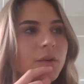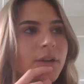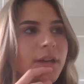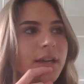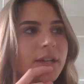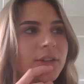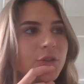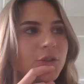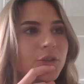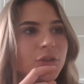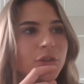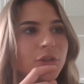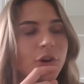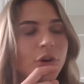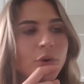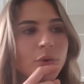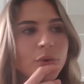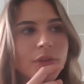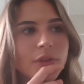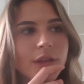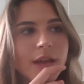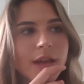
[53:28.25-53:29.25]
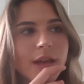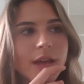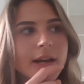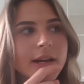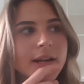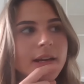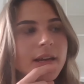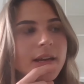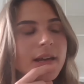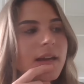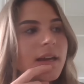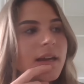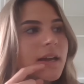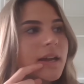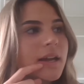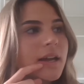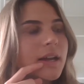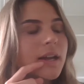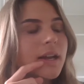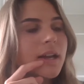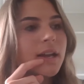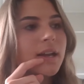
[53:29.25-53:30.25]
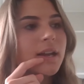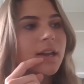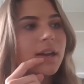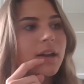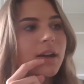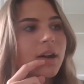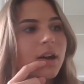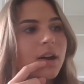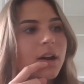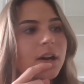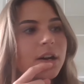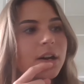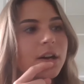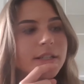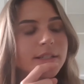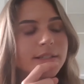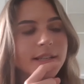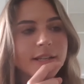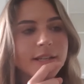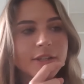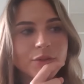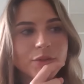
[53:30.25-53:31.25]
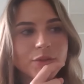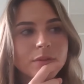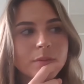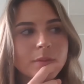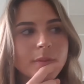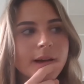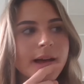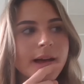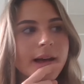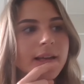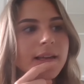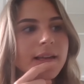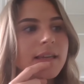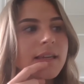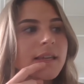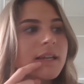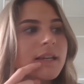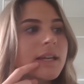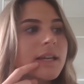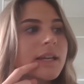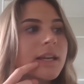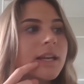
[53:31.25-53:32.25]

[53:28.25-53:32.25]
Okay, do you know that our central bank